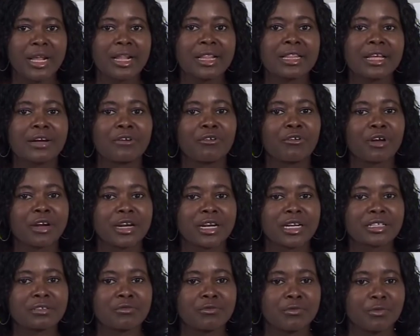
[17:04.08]
in the
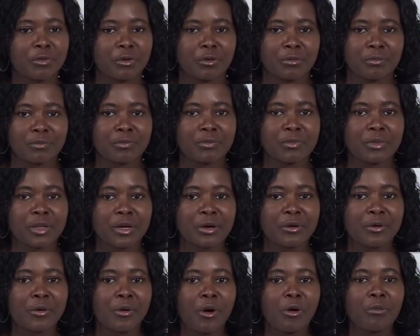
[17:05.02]
correct form.
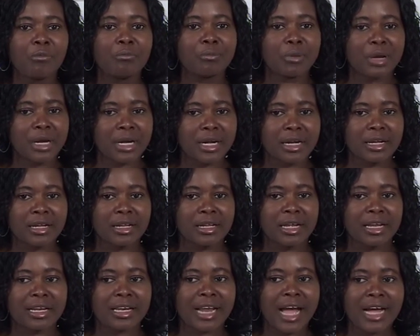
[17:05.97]
Go back
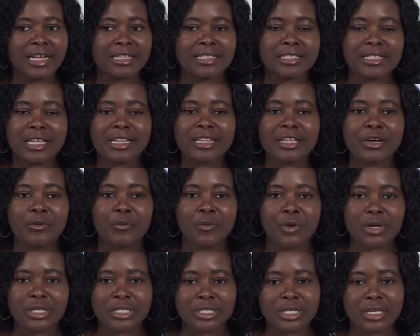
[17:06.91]
and answer the
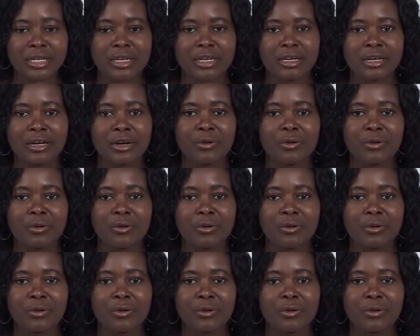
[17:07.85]
question.